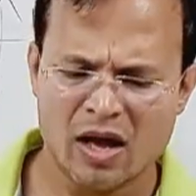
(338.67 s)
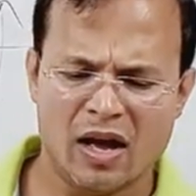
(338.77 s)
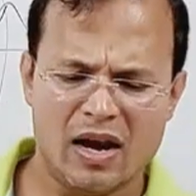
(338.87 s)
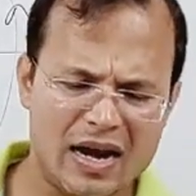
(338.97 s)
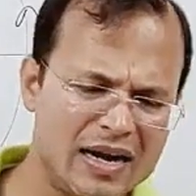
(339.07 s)

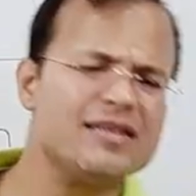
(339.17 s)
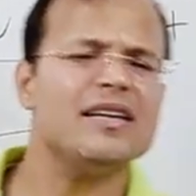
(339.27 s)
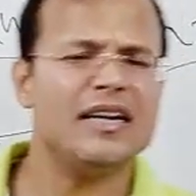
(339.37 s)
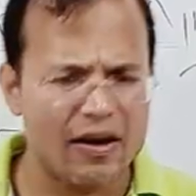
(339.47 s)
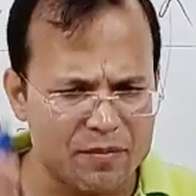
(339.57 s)
let us
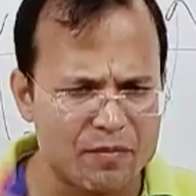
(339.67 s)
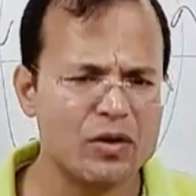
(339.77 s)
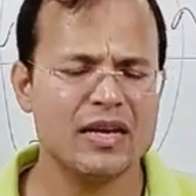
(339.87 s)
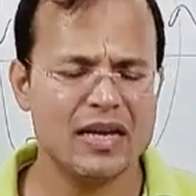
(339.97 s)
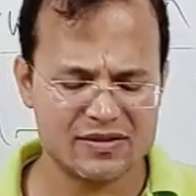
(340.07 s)
read
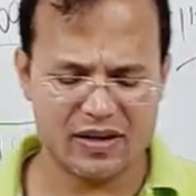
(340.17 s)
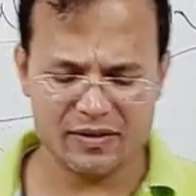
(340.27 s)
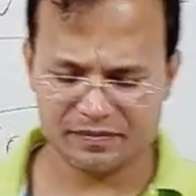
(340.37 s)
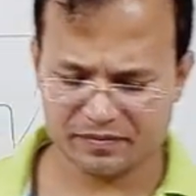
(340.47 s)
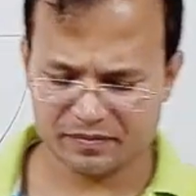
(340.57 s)
11.3 as well.
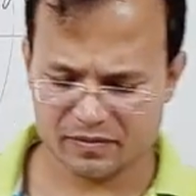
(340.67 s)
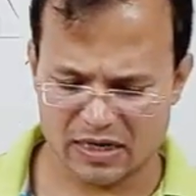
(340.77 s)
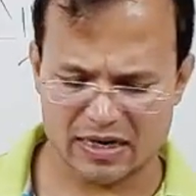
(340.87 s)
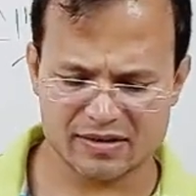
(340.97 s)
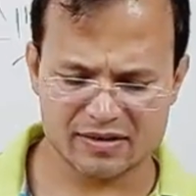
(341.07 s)

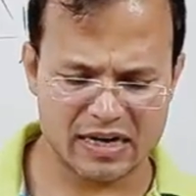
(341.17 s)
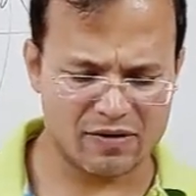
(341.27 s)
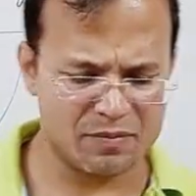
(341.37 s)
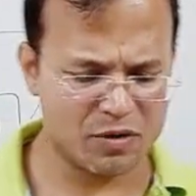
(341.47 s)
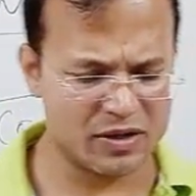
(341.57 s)
Let us read
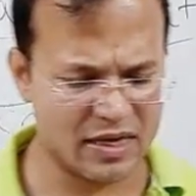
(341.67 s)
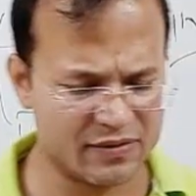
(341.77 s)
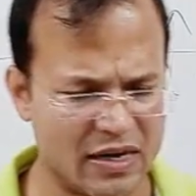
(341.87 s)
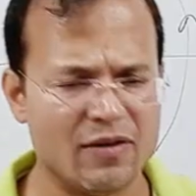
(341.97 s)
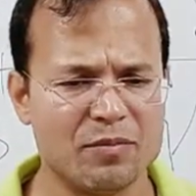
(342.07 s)
11.3 as
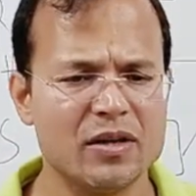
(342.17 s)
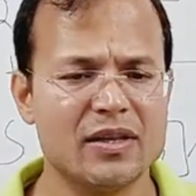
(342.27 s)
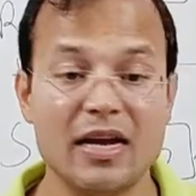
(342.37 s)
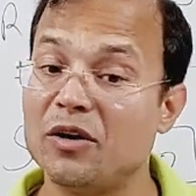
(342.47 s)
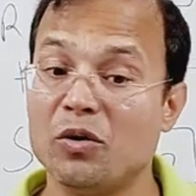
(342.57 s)
well.
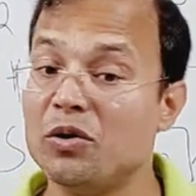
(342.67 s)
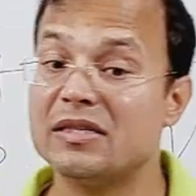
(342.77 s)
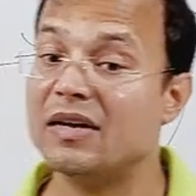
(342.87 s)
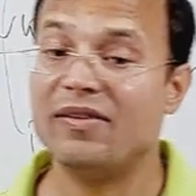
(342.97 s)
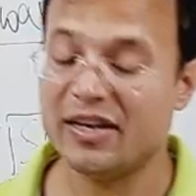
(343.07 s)
11.3 I told you is
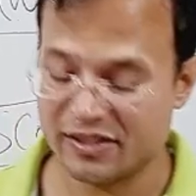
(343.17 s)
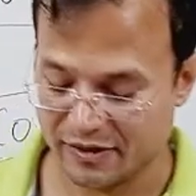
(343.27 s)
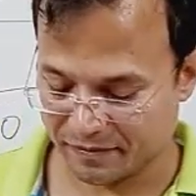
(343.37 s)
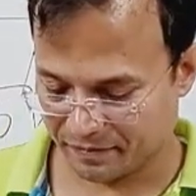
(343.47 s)
definition.